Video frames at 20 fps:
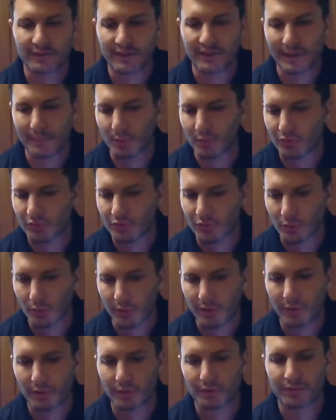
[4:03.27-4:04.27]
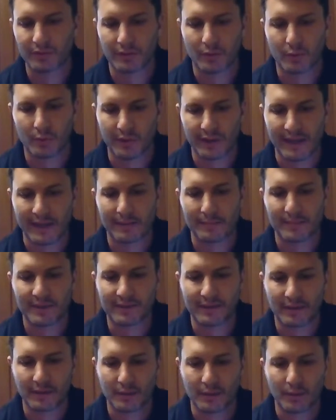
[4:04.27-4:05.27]
example, soils and organic
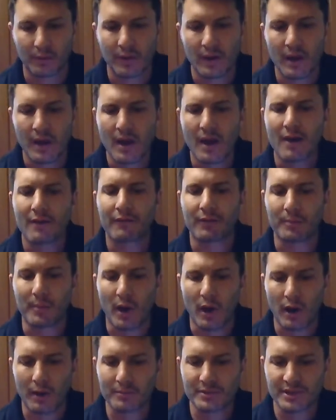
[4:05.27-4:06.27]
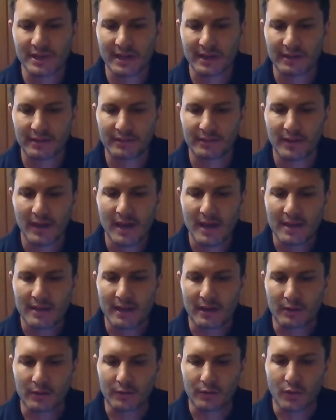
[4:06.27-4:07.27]
material, from objects
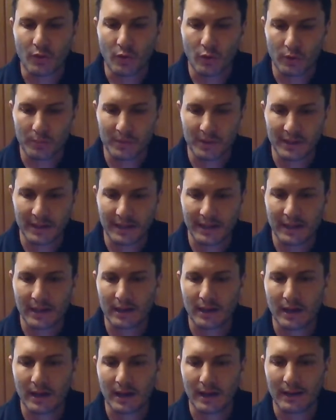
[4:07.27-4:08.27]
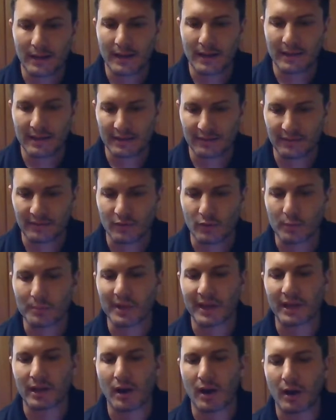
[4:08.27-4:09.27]
that are normally, and this is
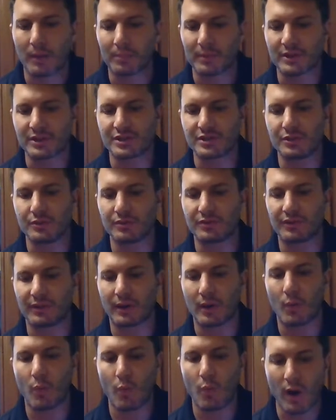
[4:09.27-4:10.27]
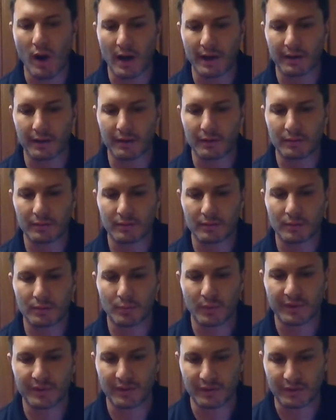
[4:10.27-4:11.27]
normally accomplished using water
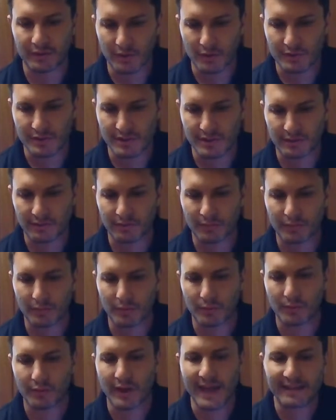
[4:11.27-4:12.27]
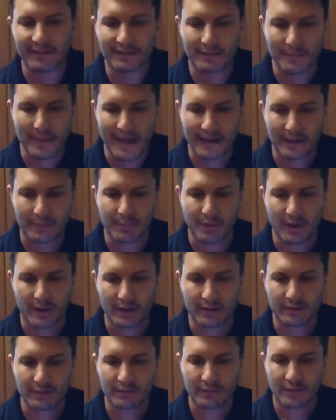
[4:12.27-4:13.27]
with detergents or enzymatic
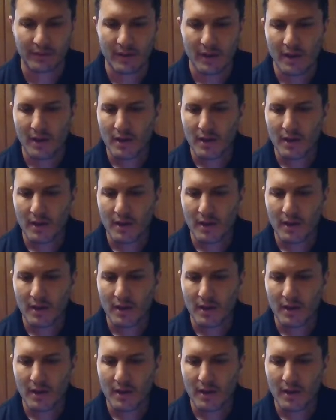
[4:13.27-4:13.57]
products.